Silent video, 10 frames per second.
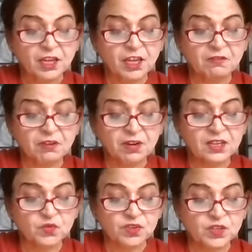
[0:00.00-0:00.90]
Even
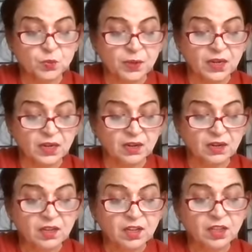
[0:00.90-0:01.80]
as we speak,
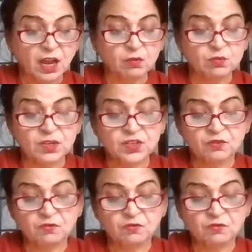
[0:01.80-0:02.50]
thousands of